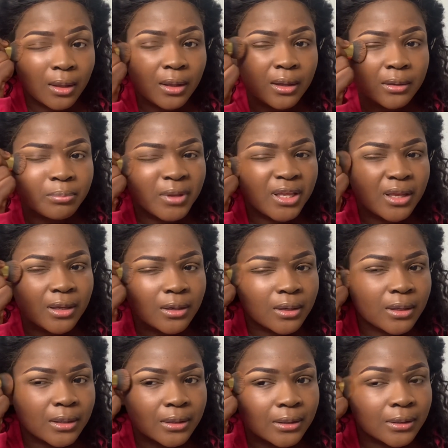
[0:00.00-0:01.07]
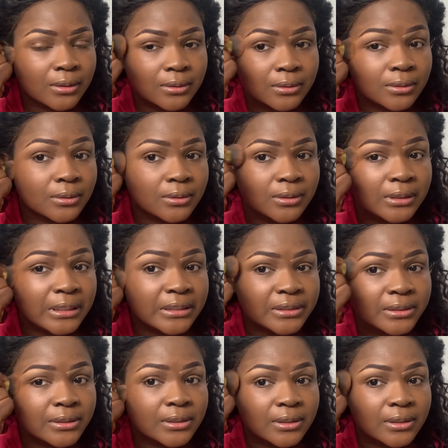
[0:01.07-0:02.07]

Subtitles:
and make it neat.